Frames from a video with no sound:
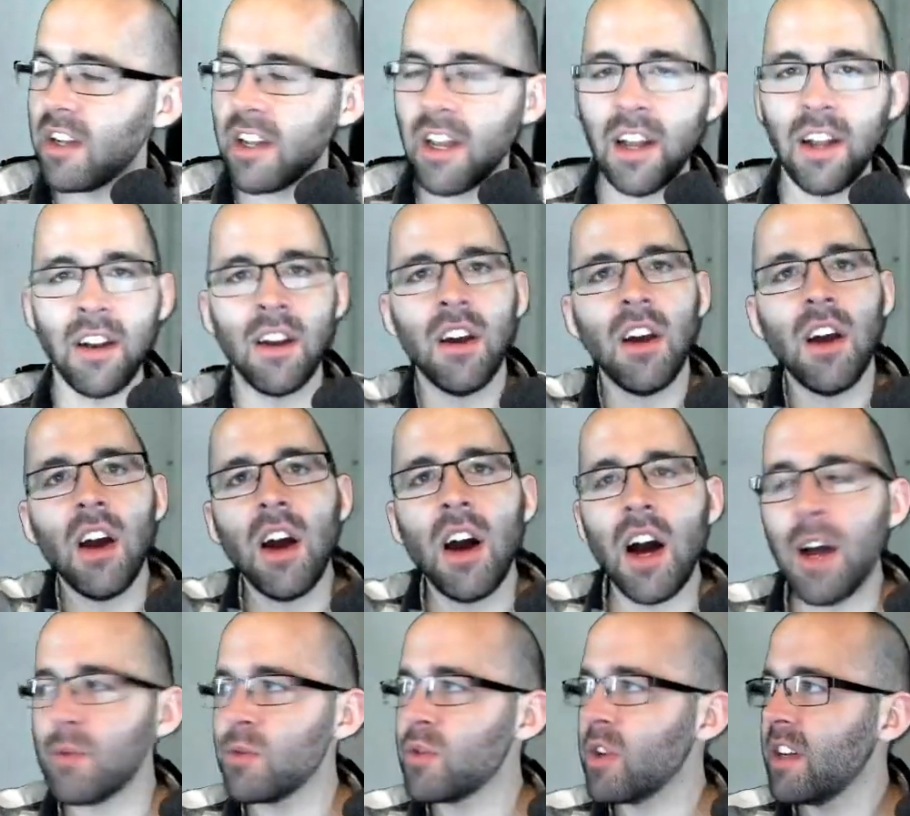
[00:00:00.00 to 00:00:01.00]
Again,
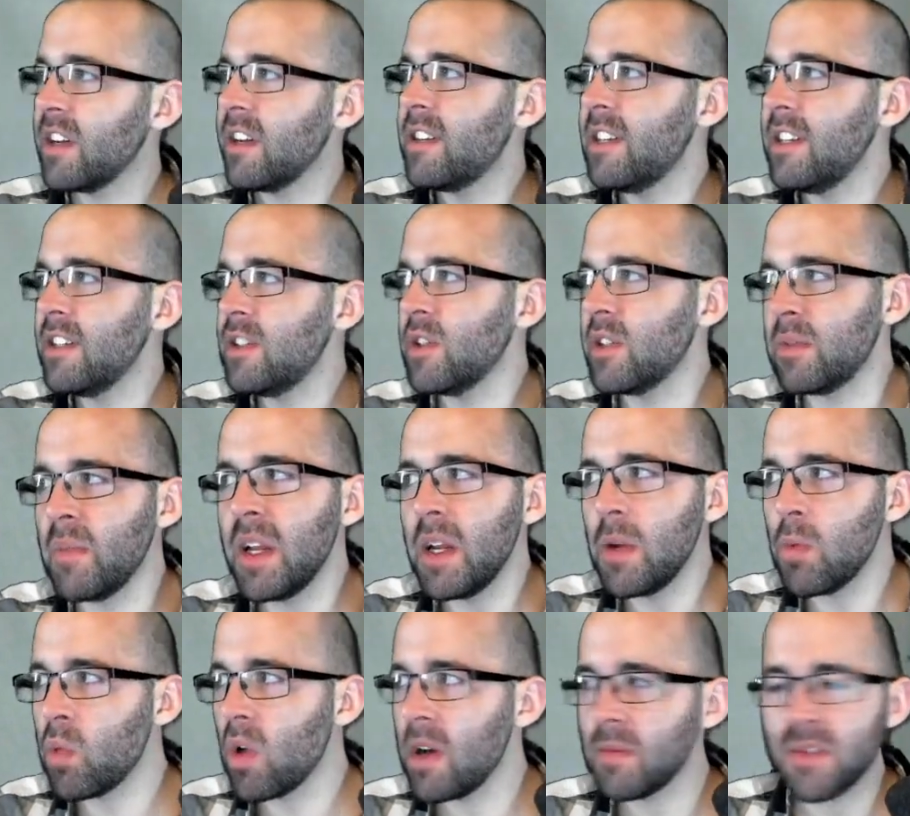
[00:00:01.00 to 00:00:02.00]
I'm trying to teach you as
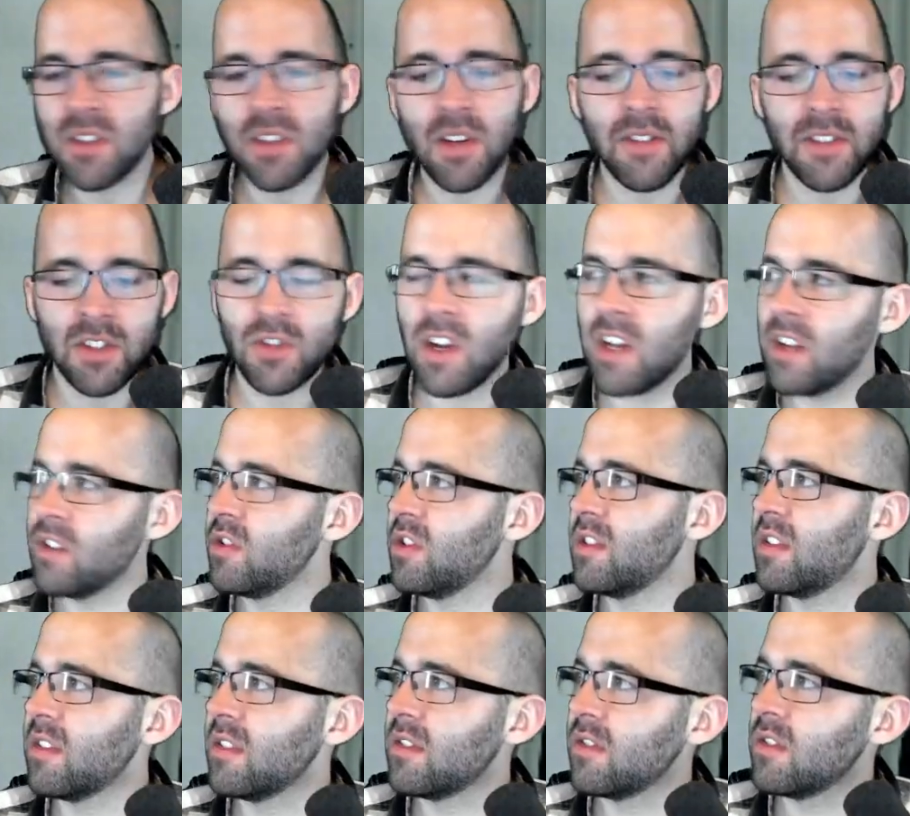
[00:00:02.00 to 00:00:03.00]
many problem-solving
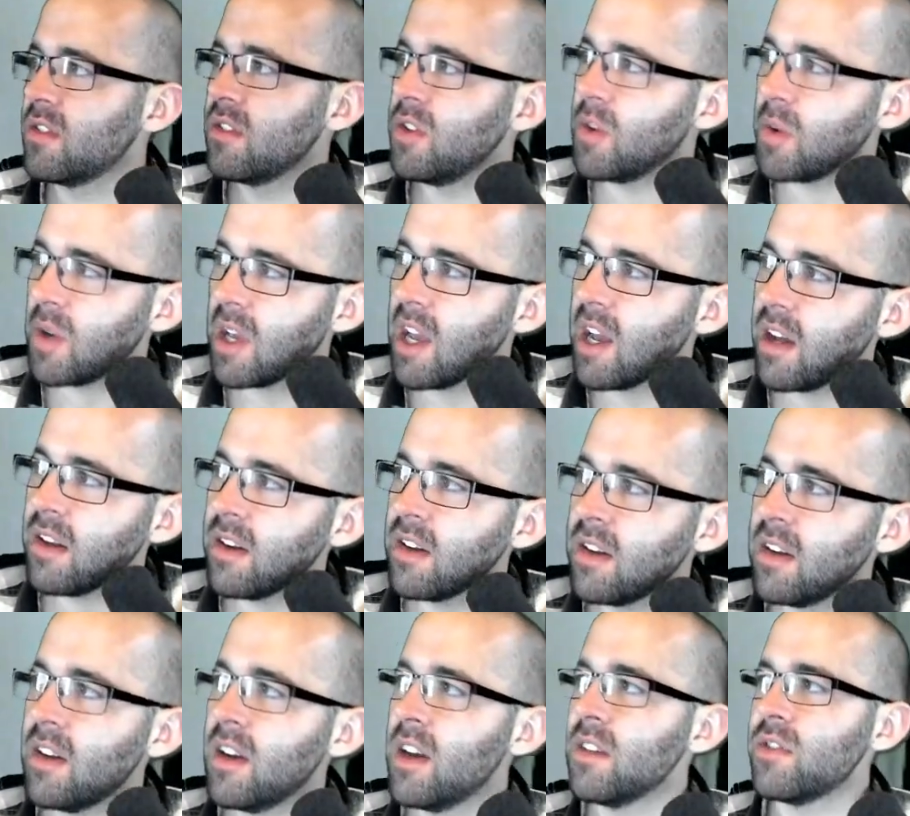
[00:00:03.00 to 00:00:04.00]
strategies as you can
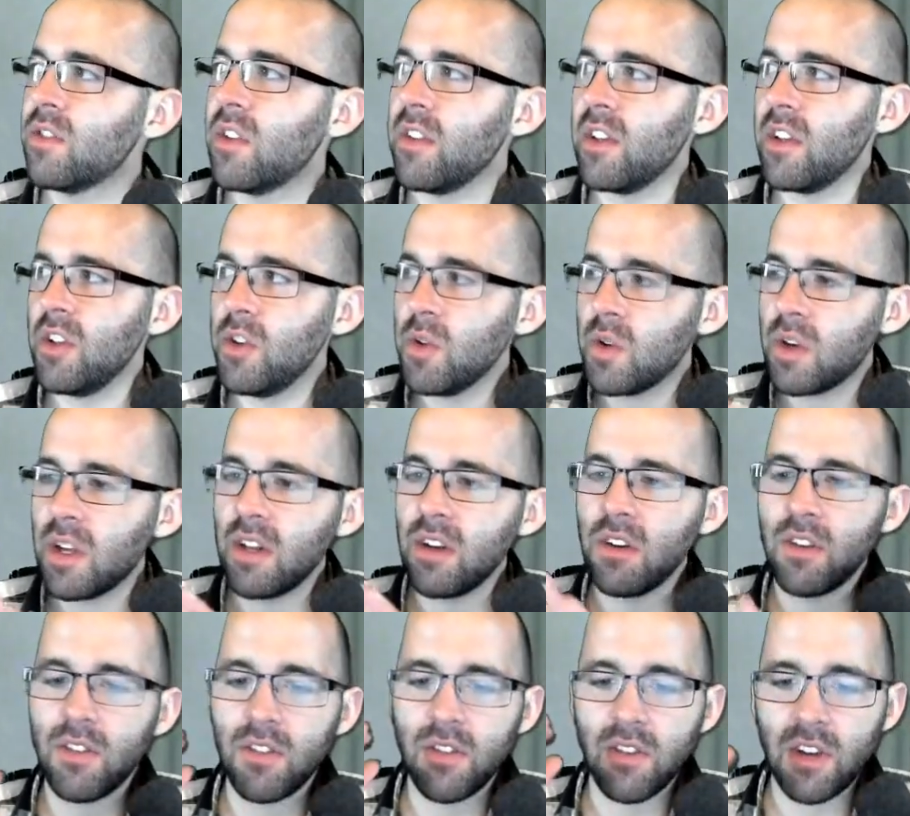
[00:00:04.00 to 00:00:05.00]
so that you
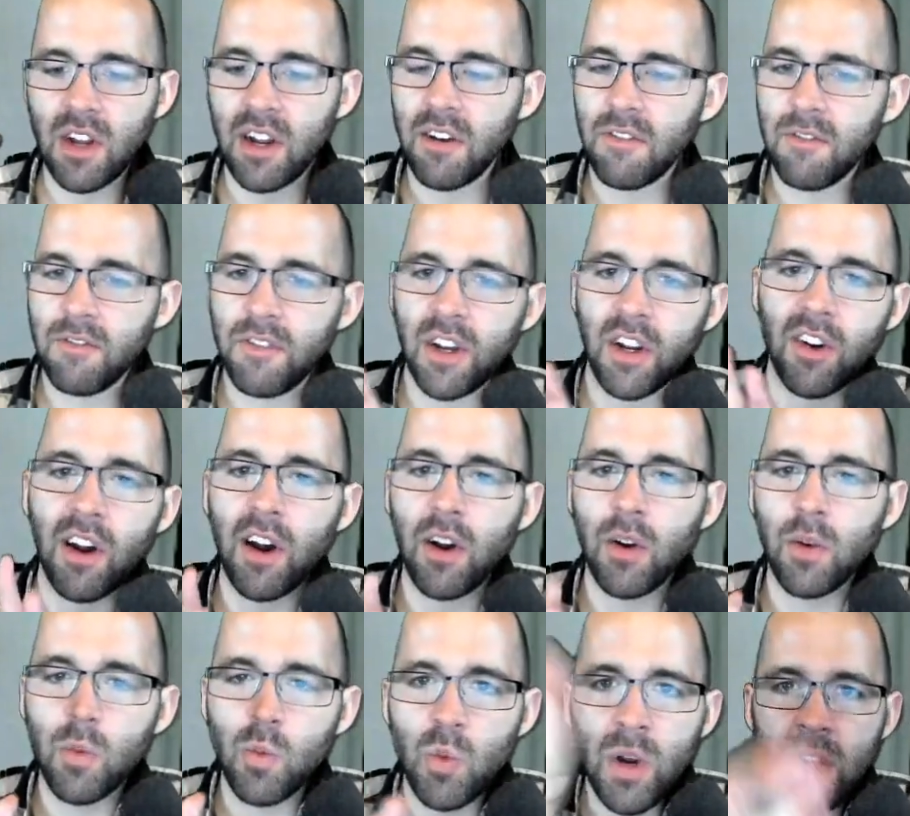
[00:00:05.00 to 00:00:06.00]
can kind of figure
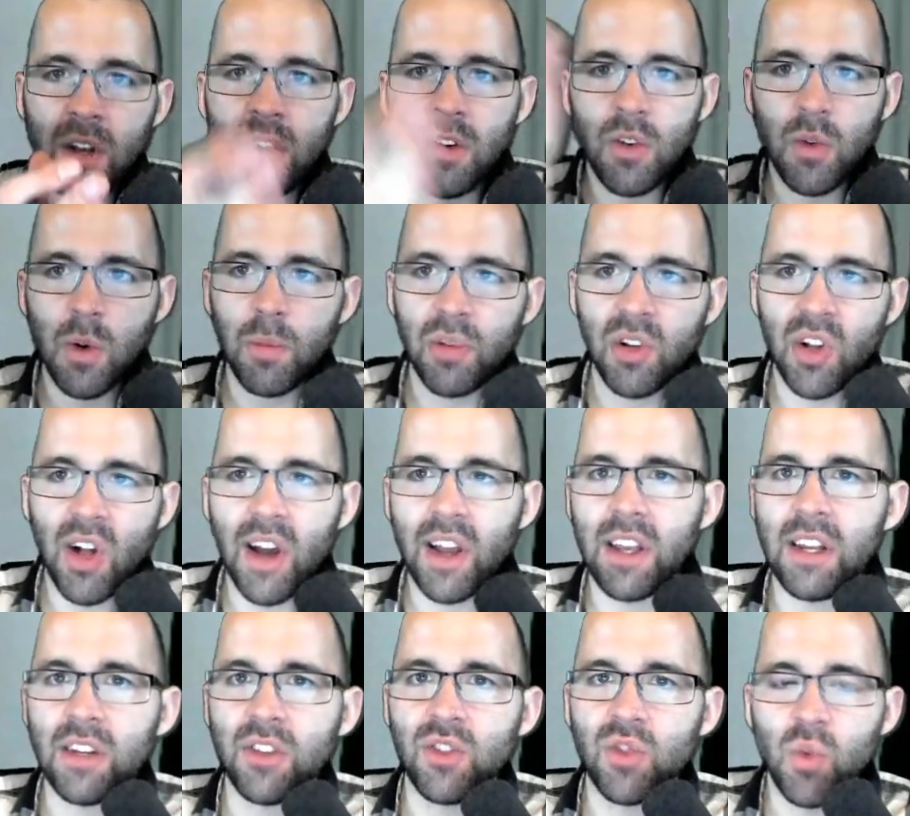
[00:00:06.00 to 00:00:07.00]
out when to apply
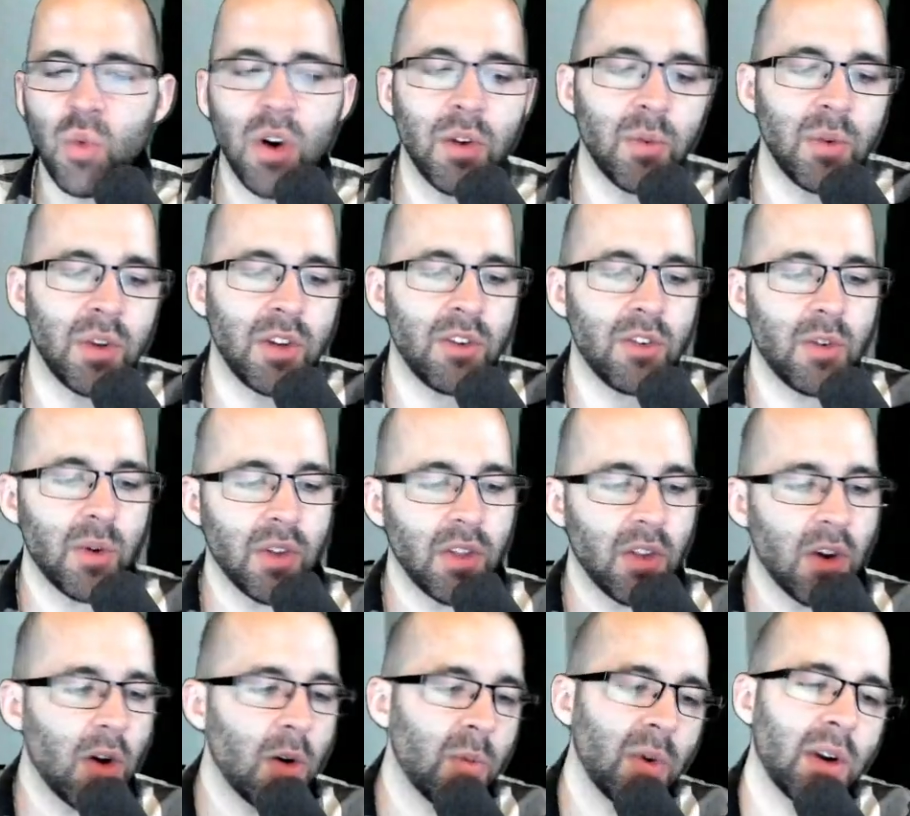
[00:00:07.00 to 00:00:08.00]
each one when you're doing
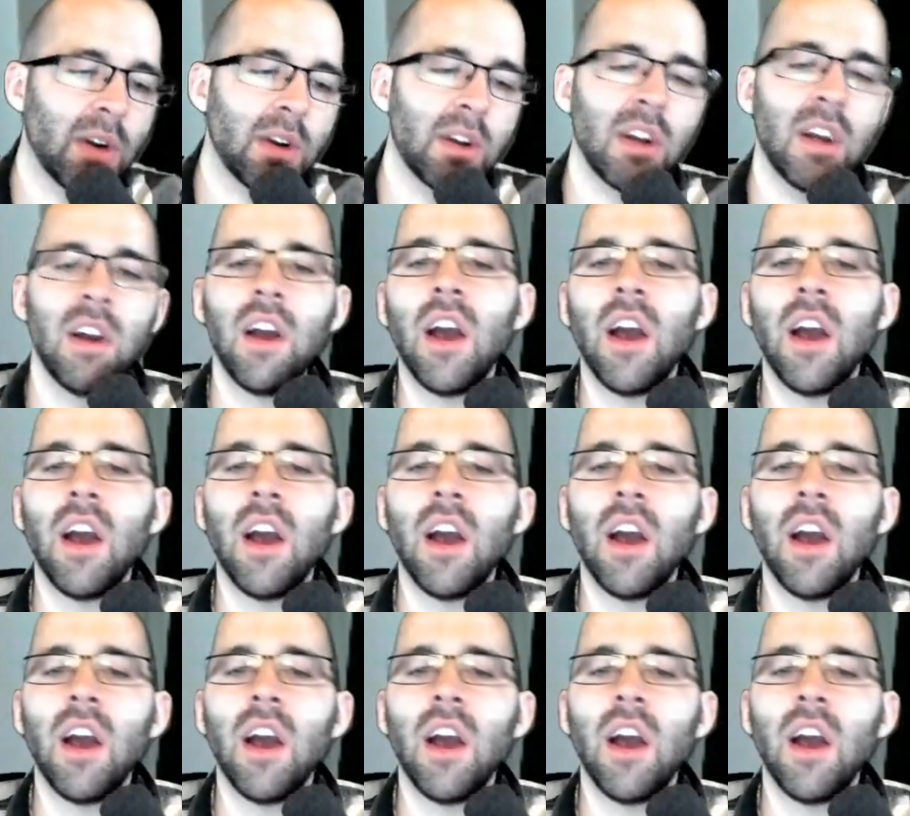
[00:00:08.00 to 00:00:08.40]
the homework.